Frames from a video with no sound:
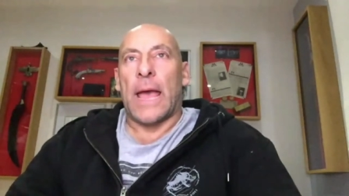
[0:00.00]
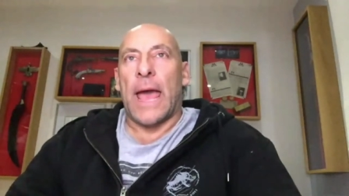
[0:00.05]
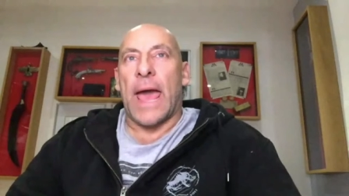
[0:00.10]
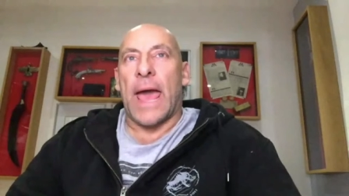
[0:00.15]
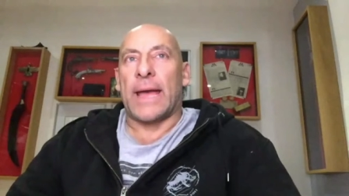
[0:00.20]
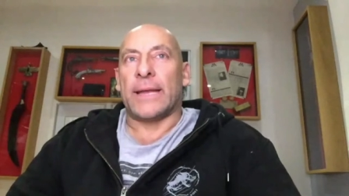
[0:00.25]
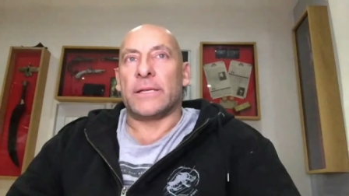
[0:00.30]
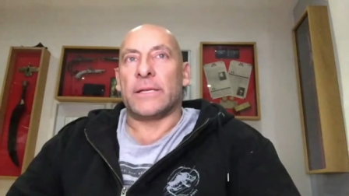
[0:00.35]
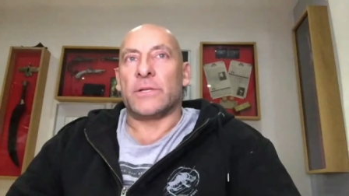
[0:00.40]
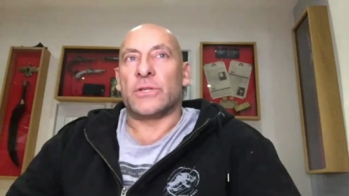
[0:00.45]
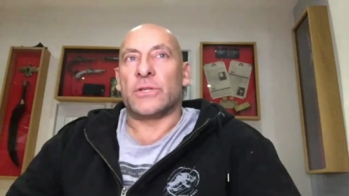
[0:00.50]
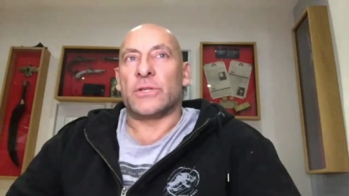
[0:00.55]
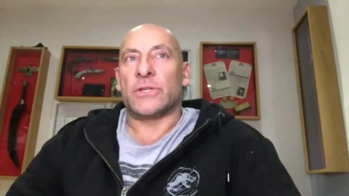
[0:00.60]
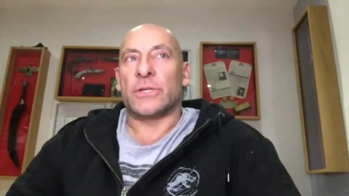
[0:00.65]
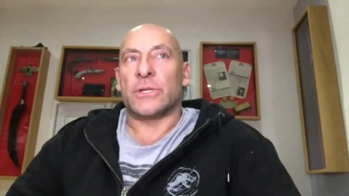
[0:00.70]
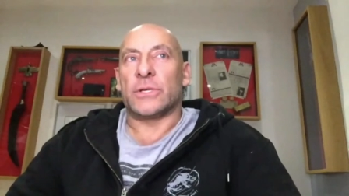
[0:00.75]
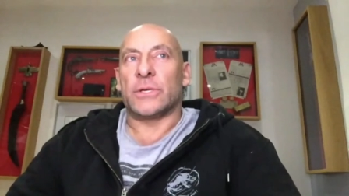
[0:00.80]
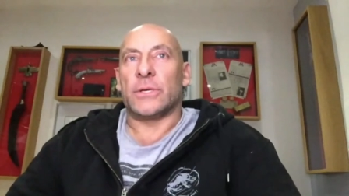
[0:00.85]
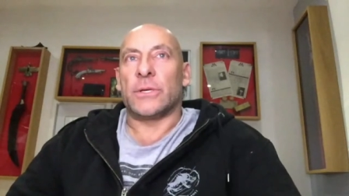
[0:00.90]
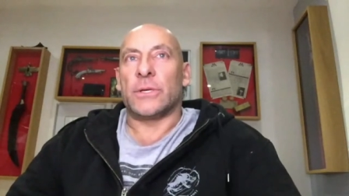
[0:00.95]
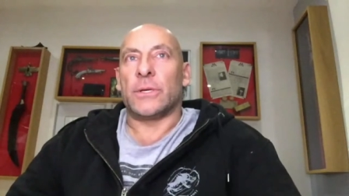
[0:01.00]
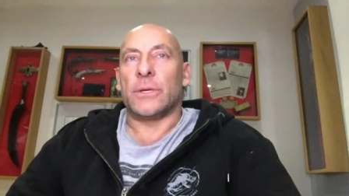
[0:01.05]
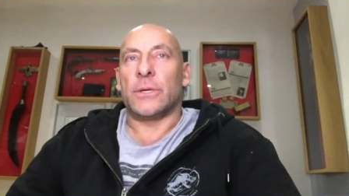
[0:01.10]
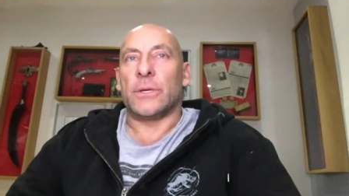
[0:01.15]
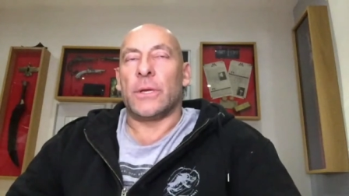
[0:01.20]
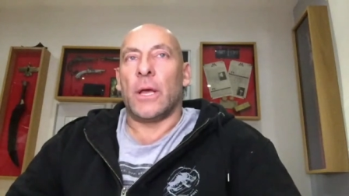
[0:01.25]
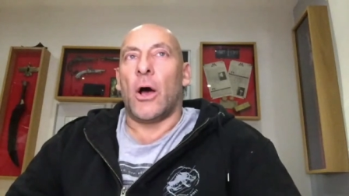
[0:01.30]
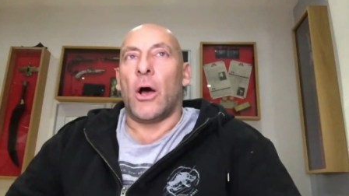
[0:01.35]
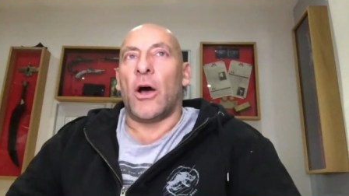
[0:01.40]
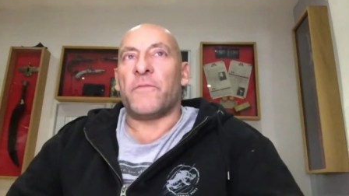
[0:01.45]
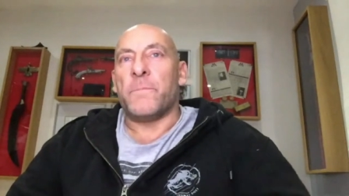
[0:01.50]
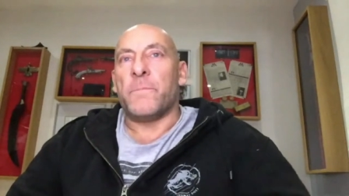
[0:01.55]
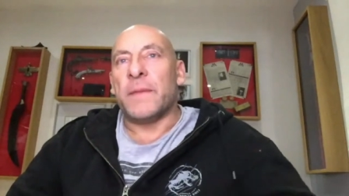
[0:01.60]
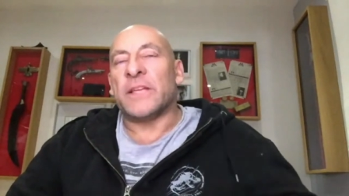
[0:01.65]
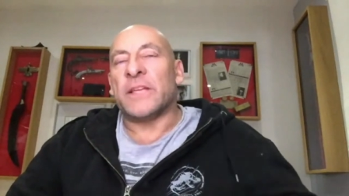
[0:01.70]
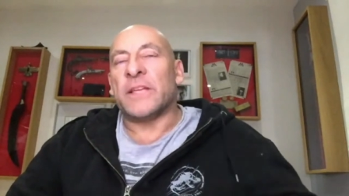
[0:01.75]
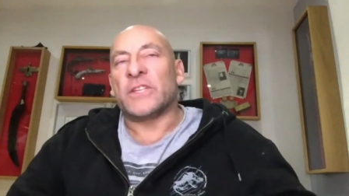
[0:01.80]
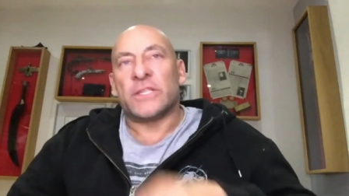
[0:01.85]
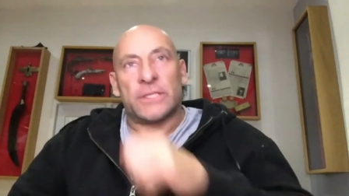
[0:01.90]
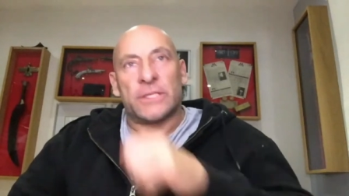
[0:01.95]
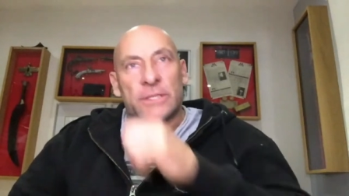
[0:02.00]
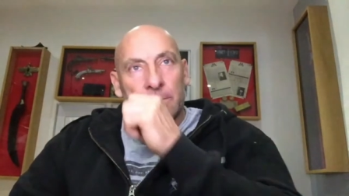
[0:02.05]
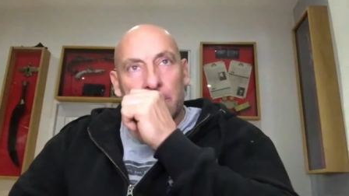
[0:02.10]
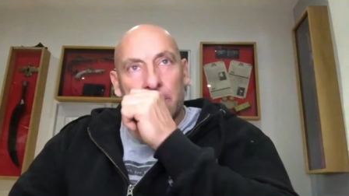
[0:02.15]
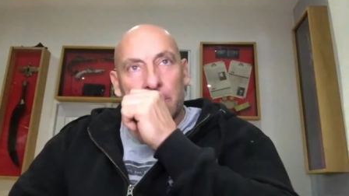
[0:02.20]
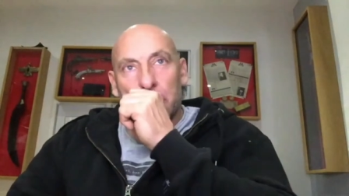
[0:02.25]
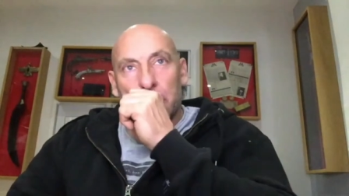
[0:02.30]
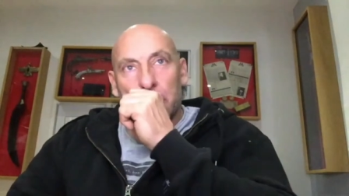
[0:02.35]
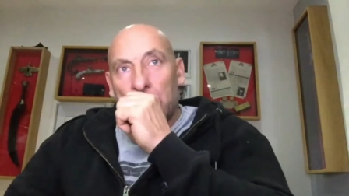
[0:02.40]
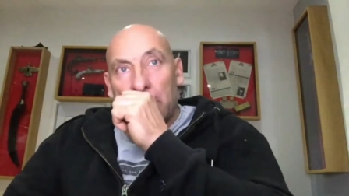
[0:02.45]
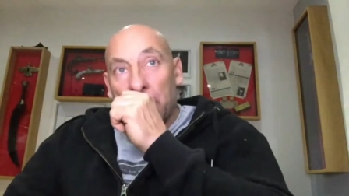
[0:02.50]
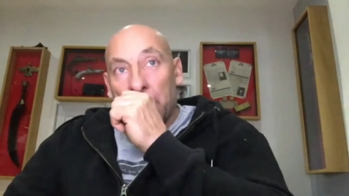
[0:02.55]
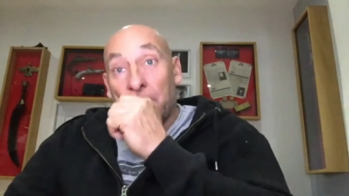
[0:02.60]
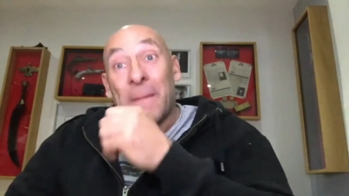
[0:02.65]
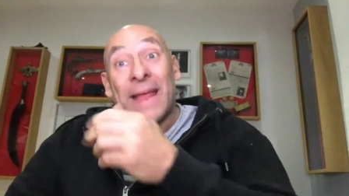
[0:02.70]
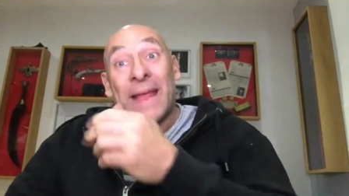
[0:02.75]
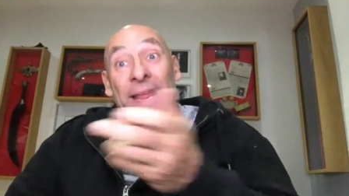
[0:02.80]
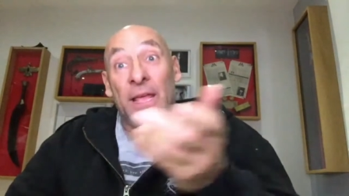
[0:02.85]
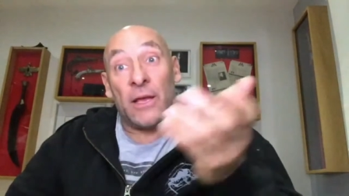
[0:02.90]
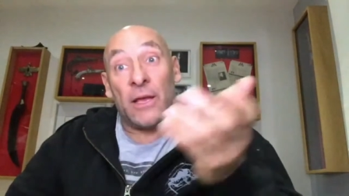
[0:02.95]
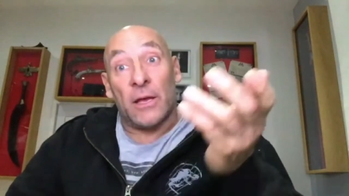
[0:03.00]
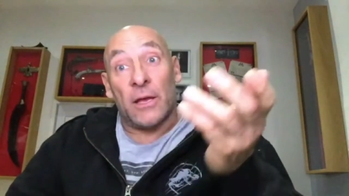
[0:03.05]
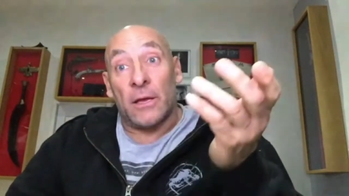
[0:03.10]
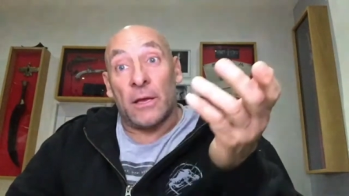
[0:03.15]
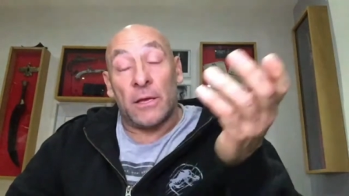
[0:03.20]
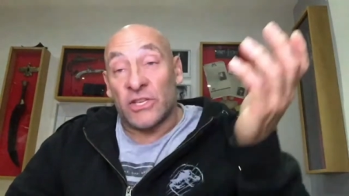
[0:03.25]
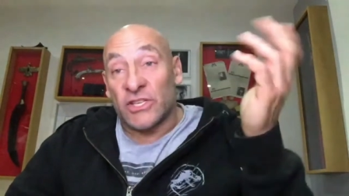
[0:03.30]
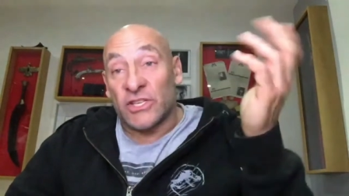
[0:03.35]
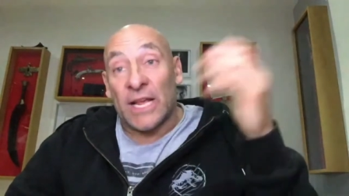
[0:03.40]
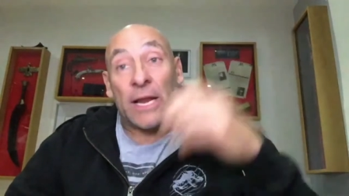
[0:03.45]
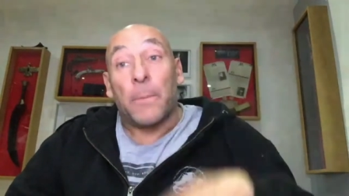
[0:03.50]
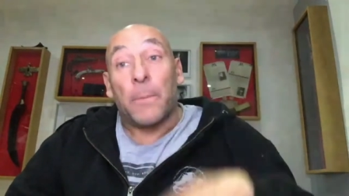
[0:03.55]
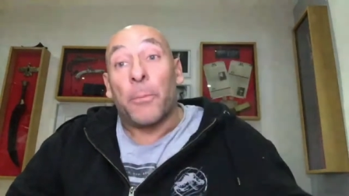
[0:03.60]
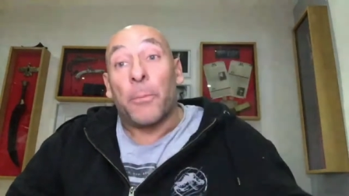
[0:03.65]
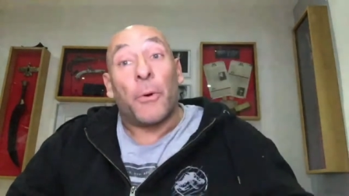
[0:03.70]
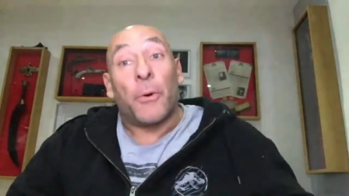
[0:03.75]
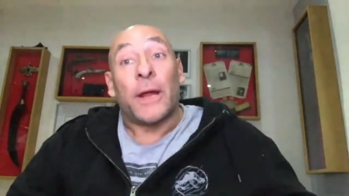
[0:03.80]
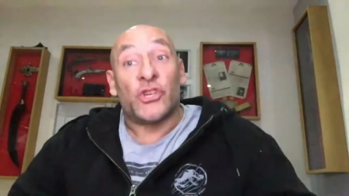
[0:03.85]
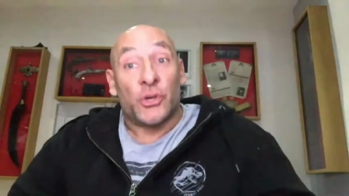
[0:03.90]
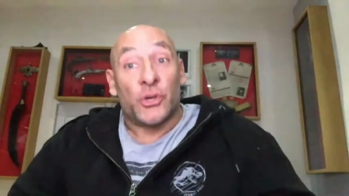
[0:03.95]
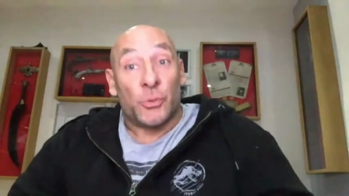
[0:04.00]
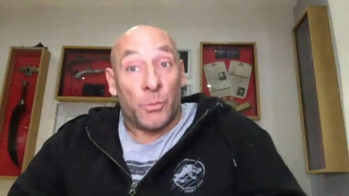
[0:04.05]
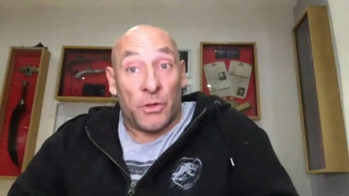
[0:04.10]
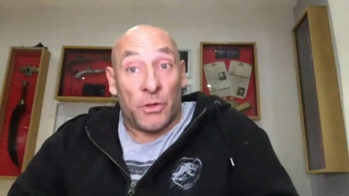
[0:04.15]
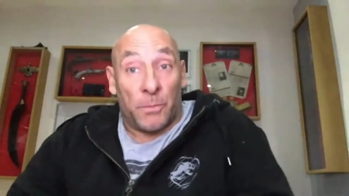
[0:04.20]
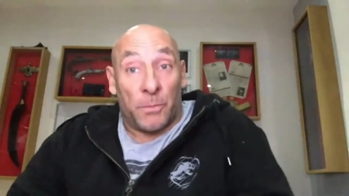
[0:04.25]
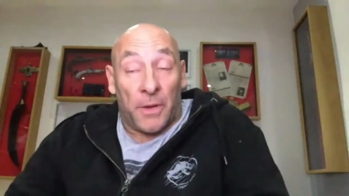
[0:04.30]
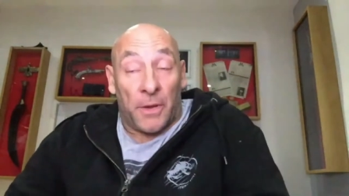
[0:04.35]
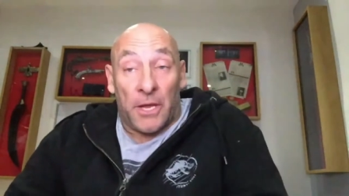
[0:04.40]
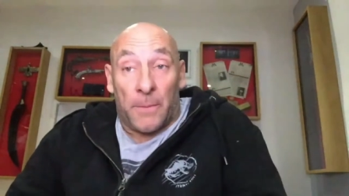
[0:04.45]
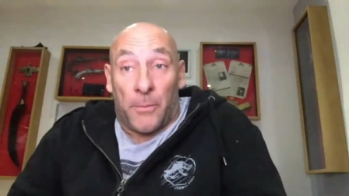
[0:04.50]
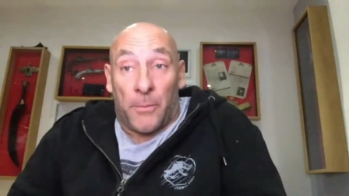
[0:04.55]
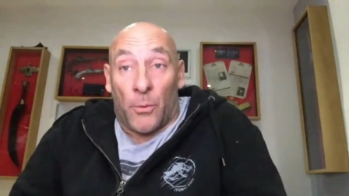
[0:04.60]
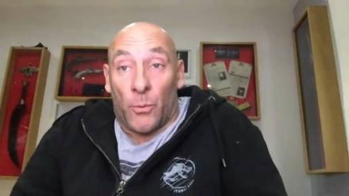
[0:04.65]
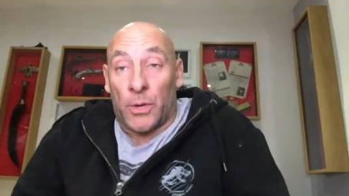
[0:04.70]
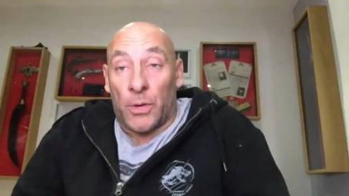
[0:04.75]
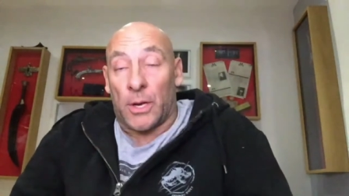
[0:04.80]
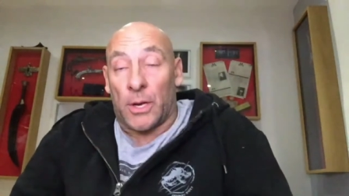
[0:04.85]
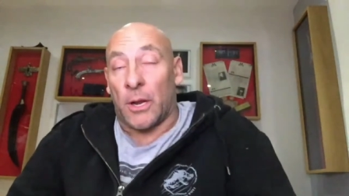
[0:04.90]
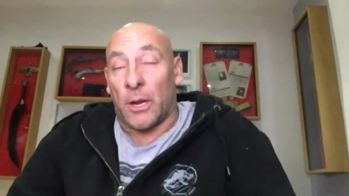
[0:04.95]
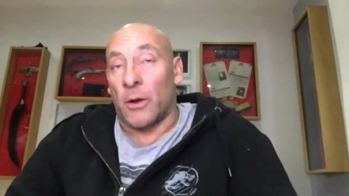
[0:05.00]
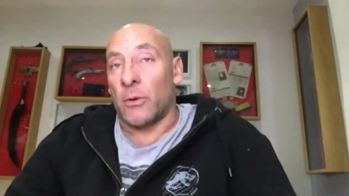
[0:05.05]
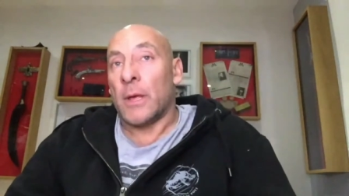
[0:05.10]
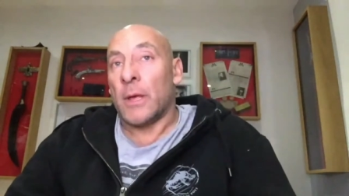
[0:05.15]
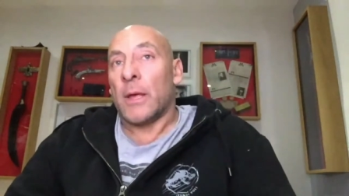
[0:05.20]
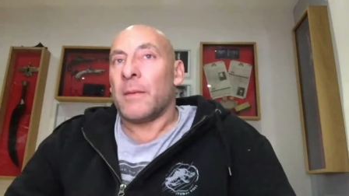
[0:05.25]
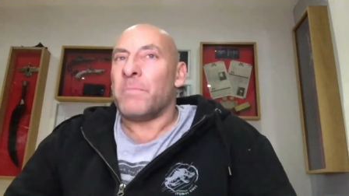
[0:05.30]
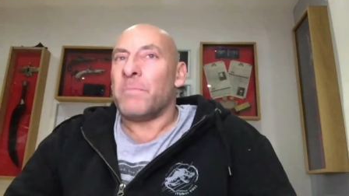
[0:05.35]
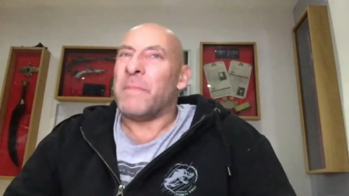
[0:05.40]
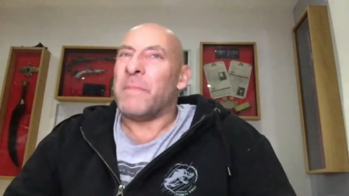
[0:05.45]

And I've missed many a celebration with people, you know,